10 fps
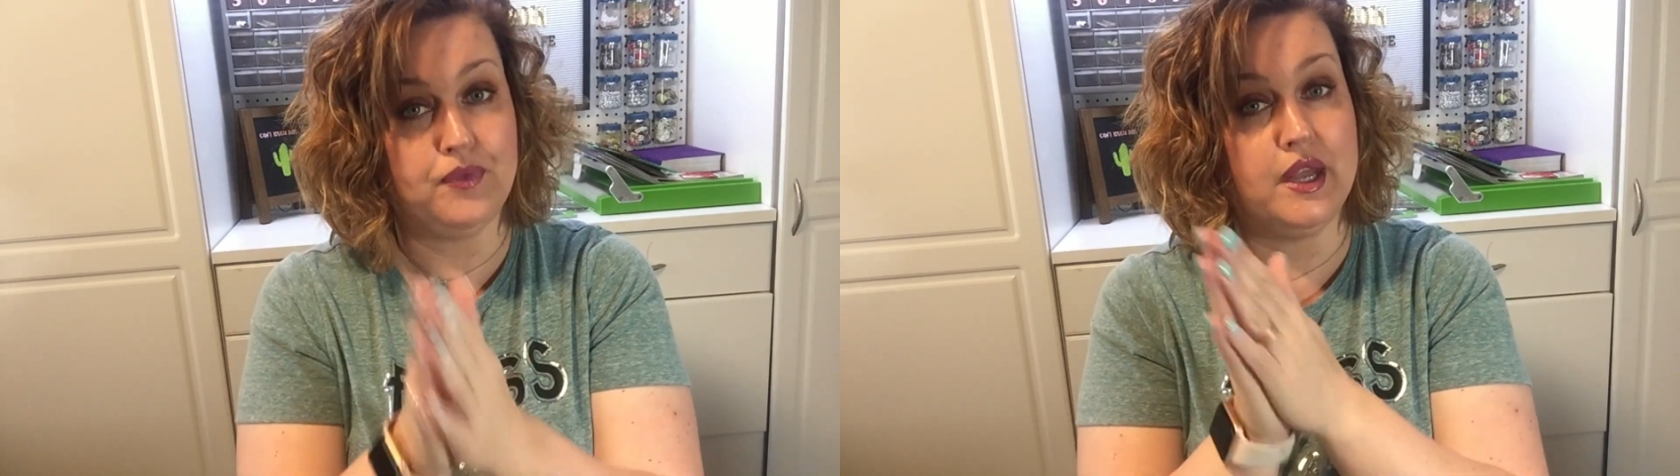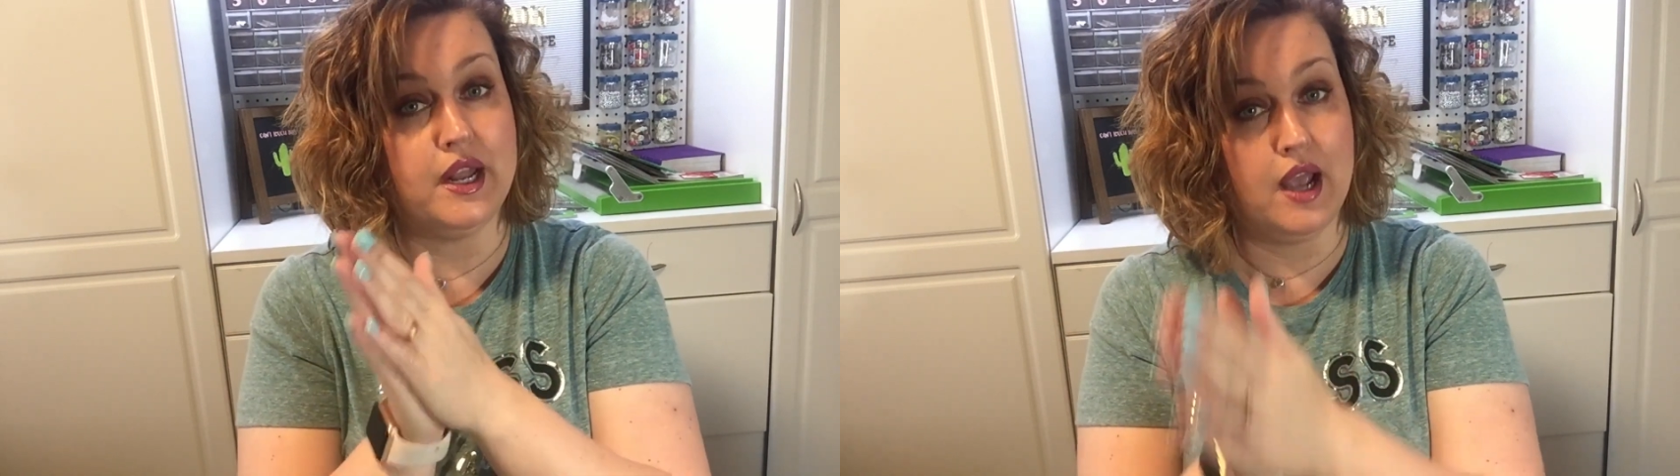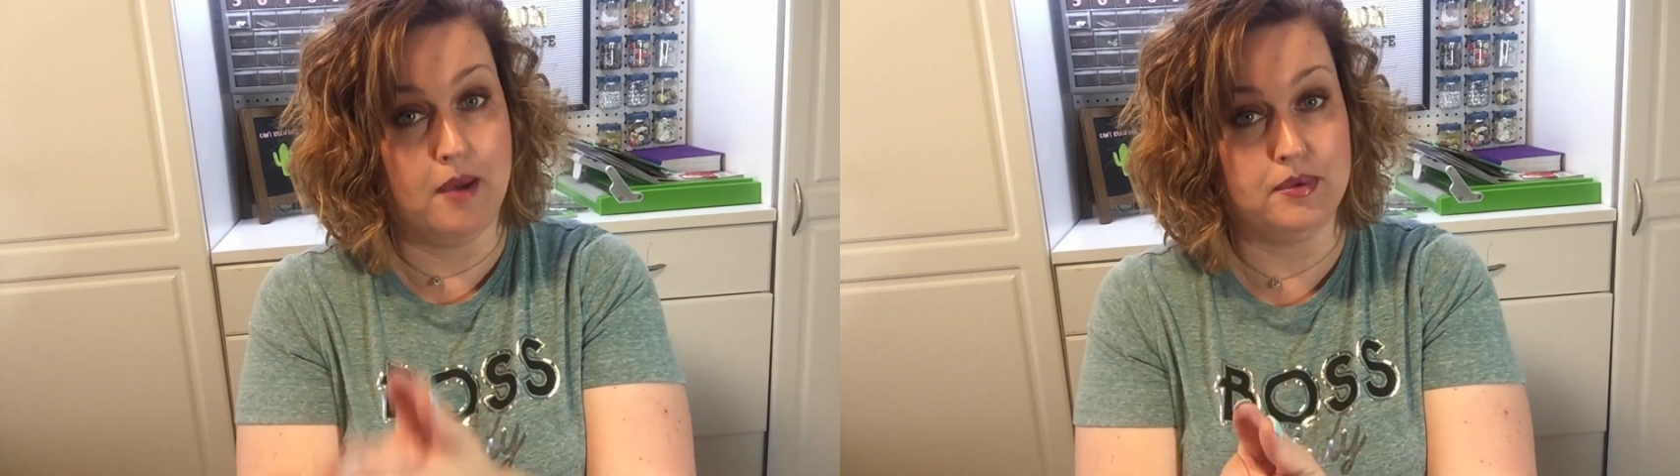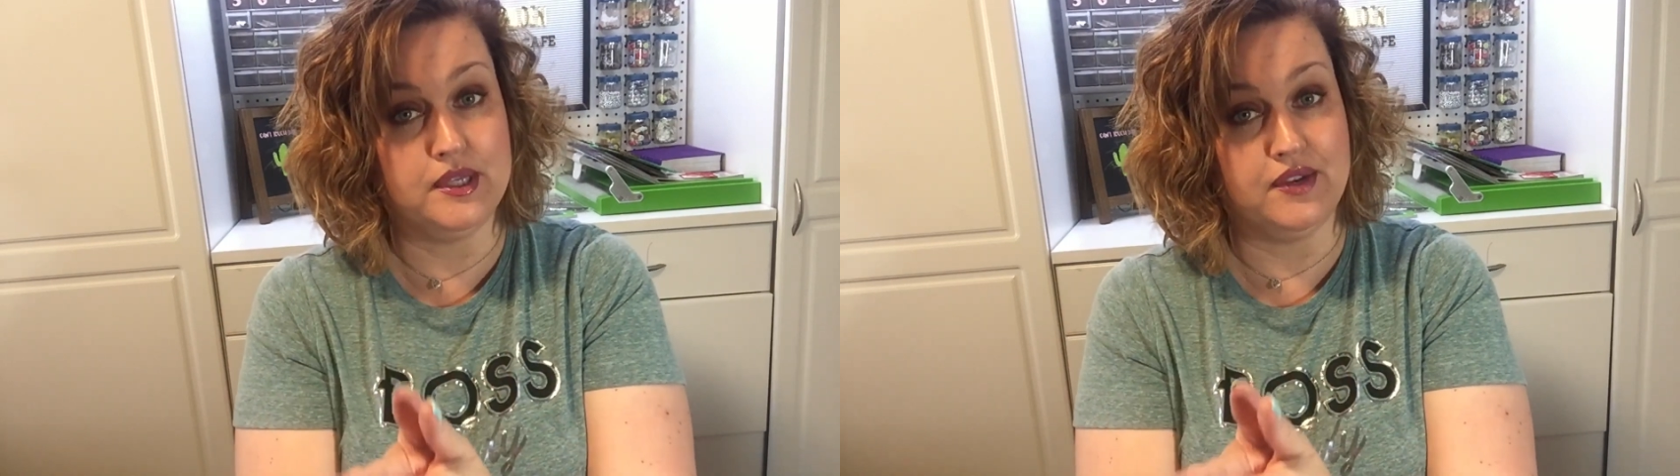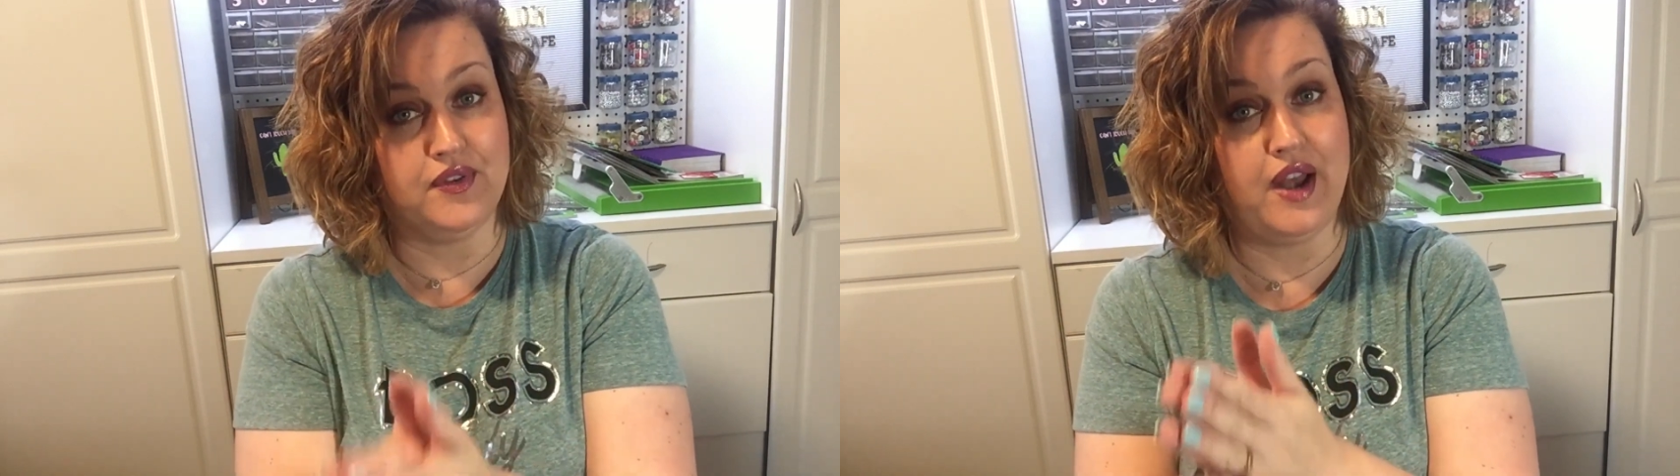in a couple
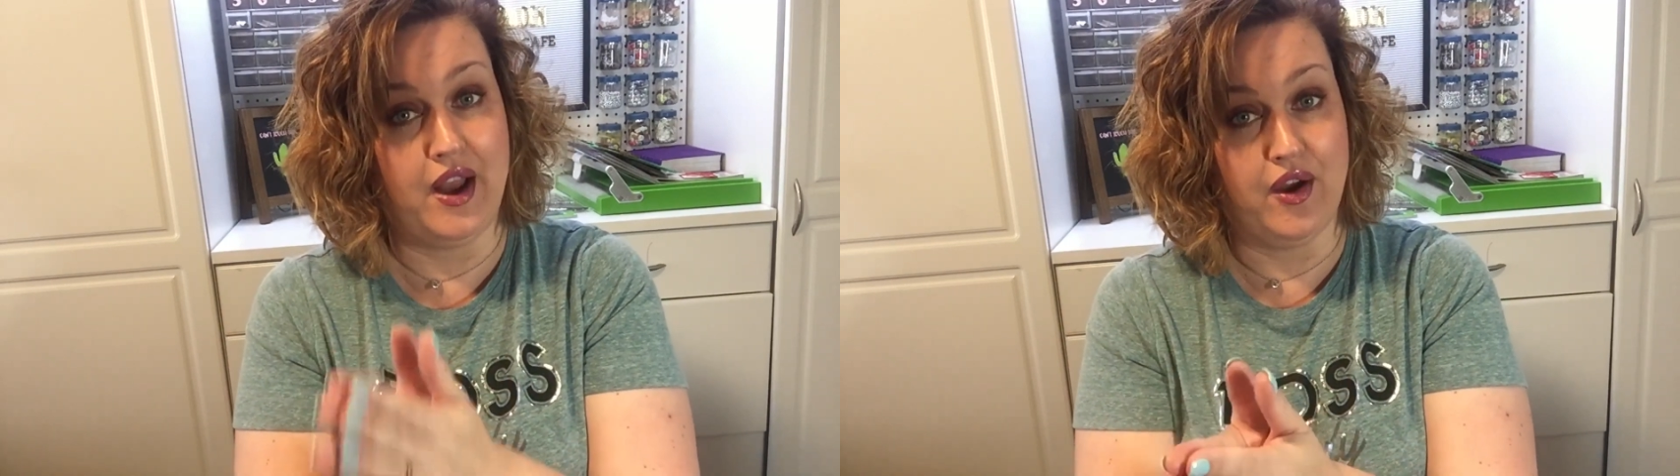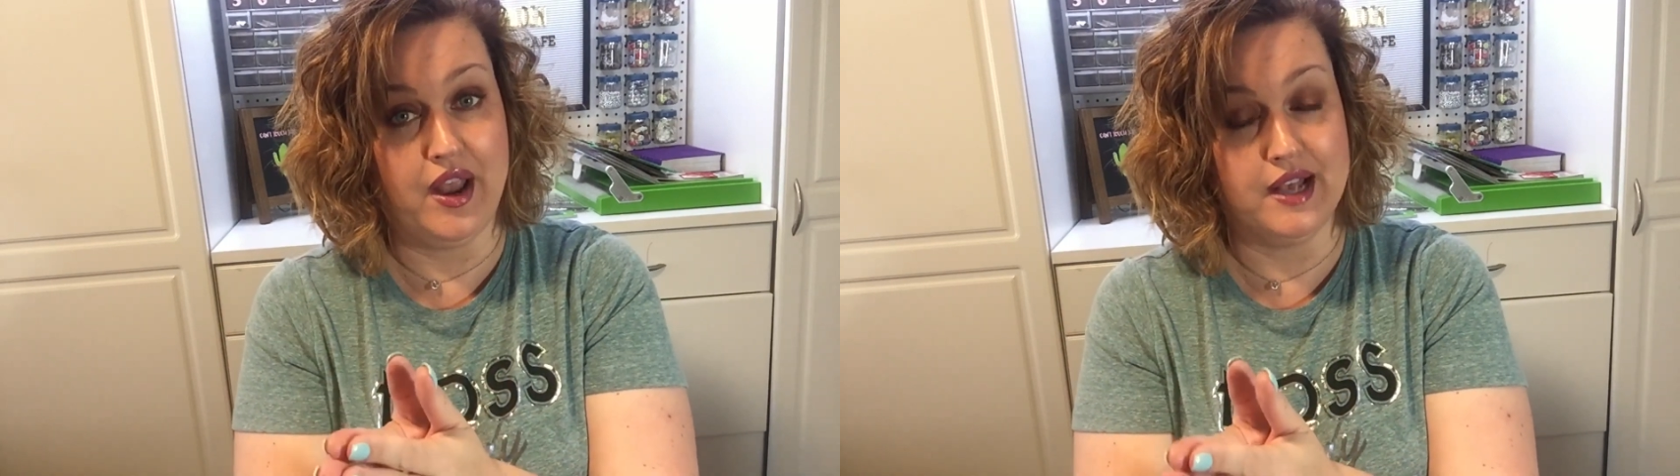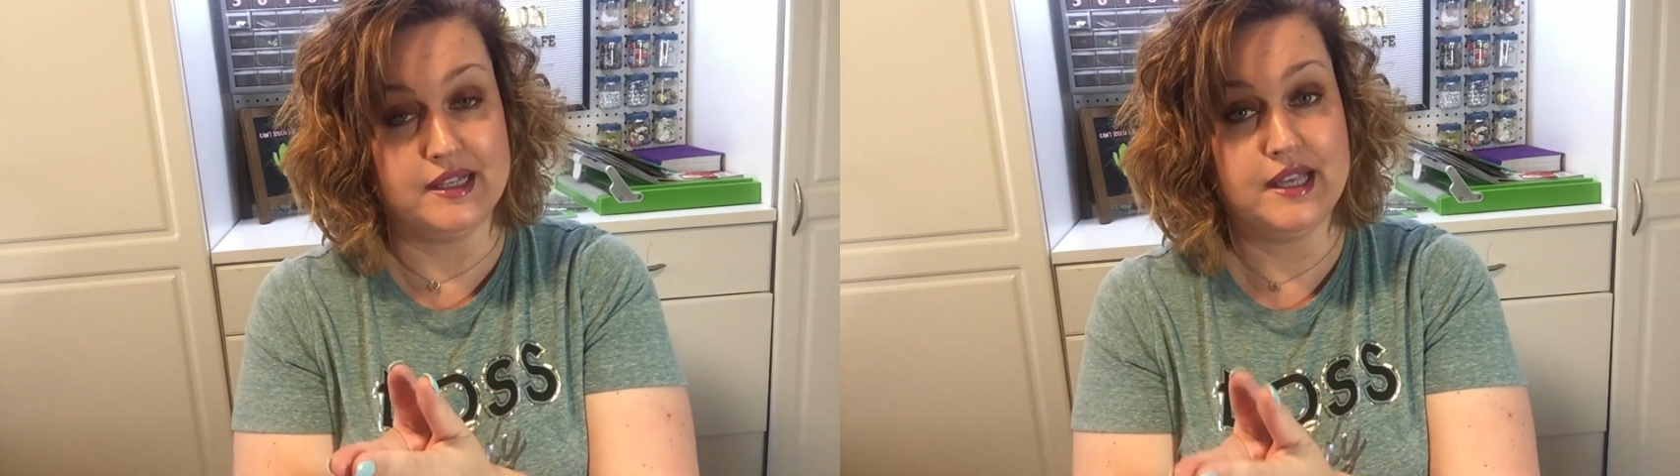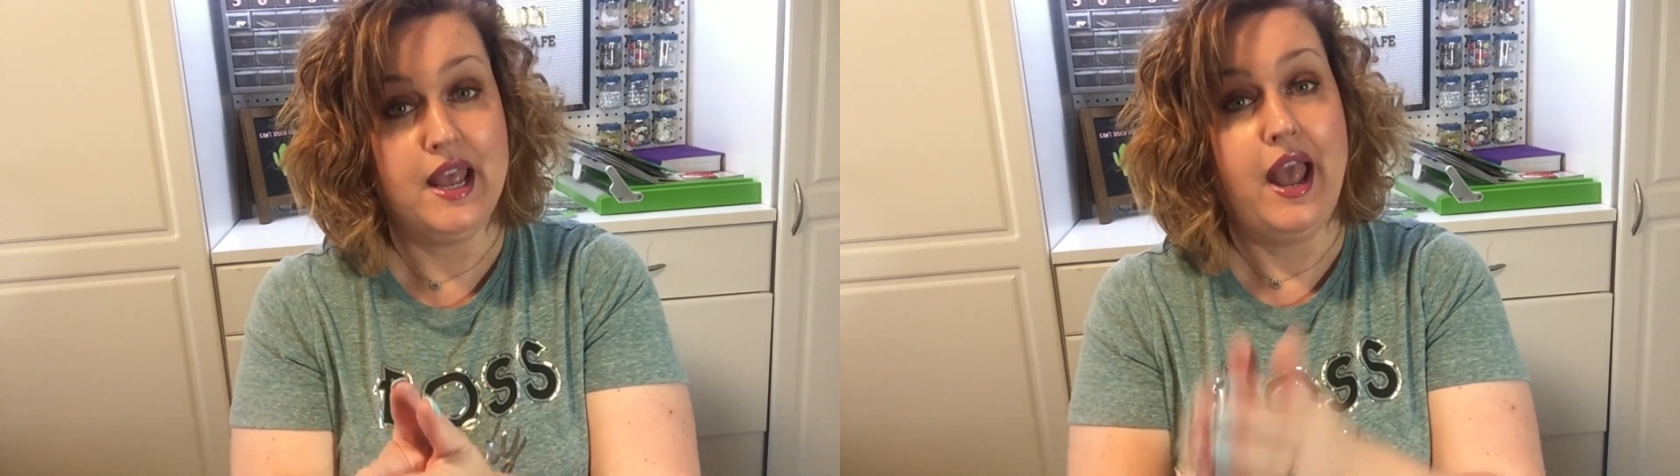different areas.